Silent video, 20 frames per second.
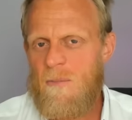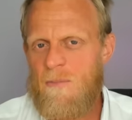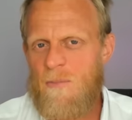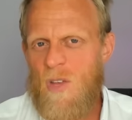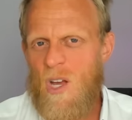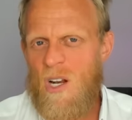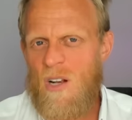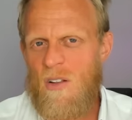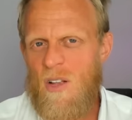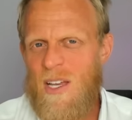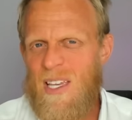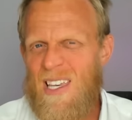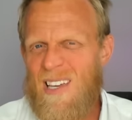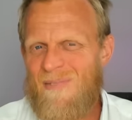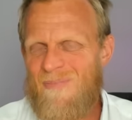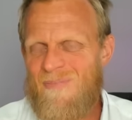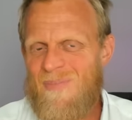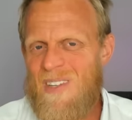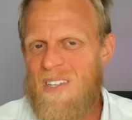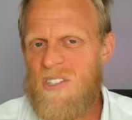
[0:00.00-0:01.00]
kind of like
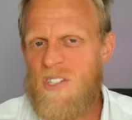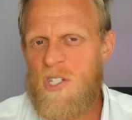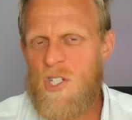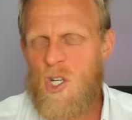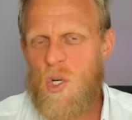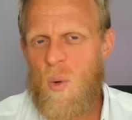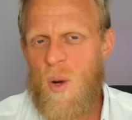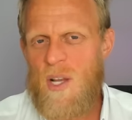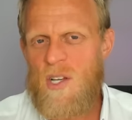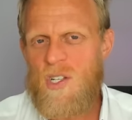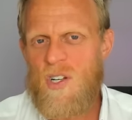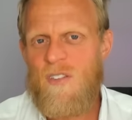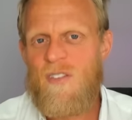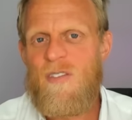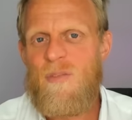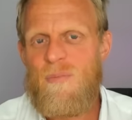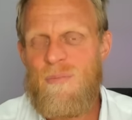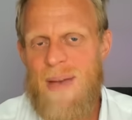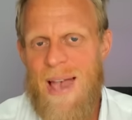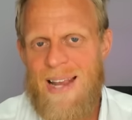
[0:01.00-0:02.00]
the situation of
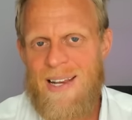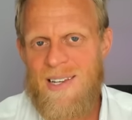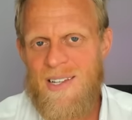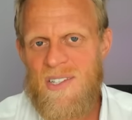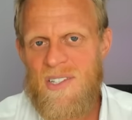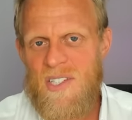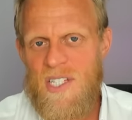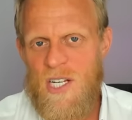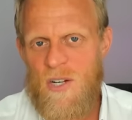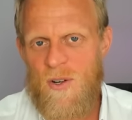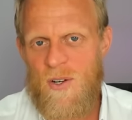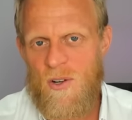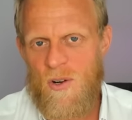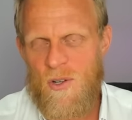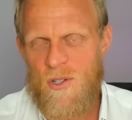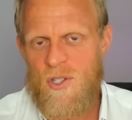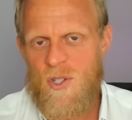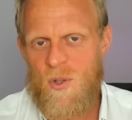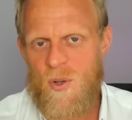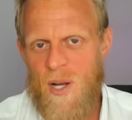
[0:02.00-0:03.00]
Magnus Steyr in
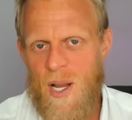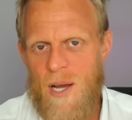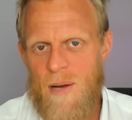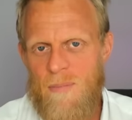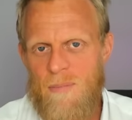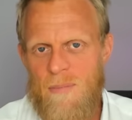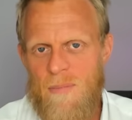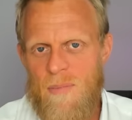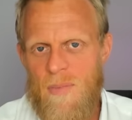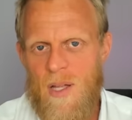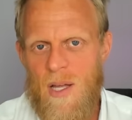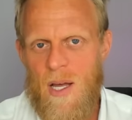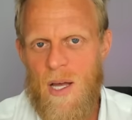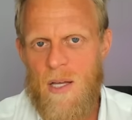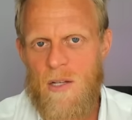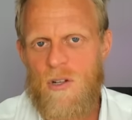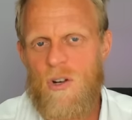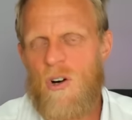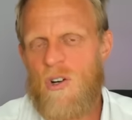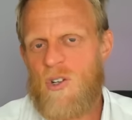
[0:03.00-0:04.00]
Austria, uh,
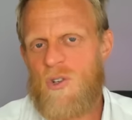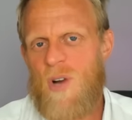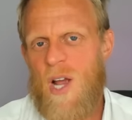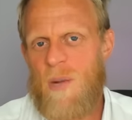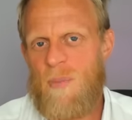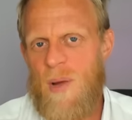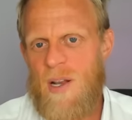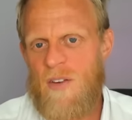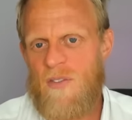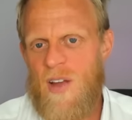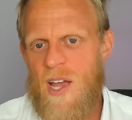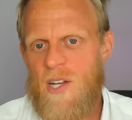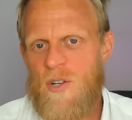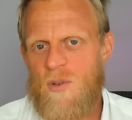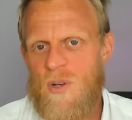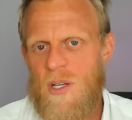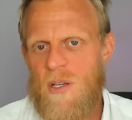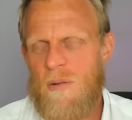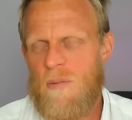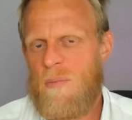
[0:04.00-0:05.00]
contract
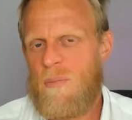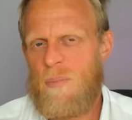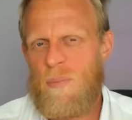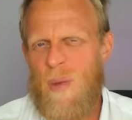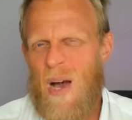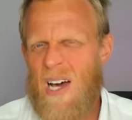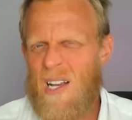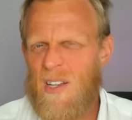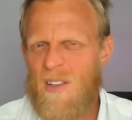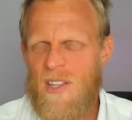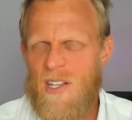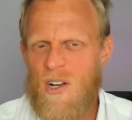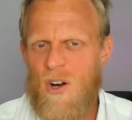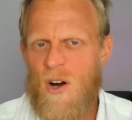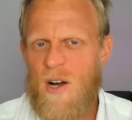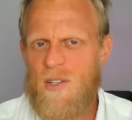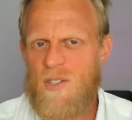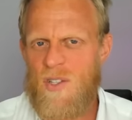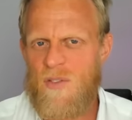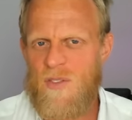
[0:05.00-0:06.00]
manufacturing under the
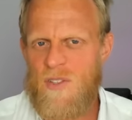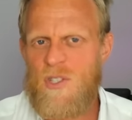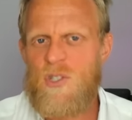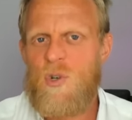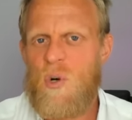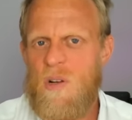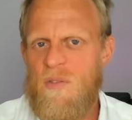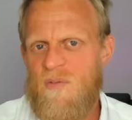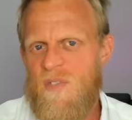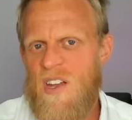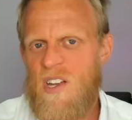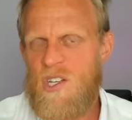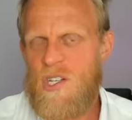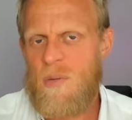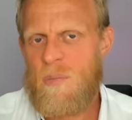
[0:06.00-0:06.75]
guise of a joint venture